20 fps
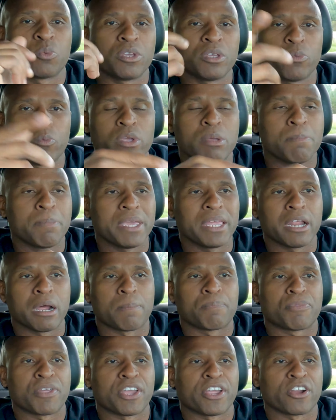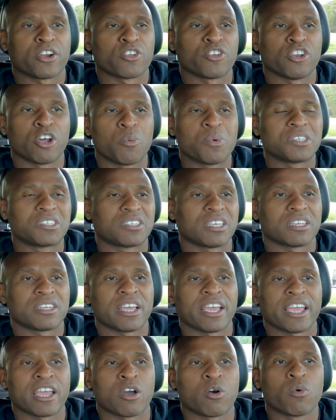We we meet up there. You know, we sit
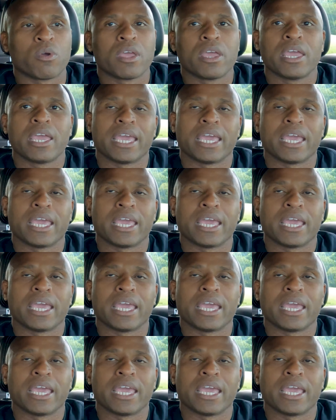down,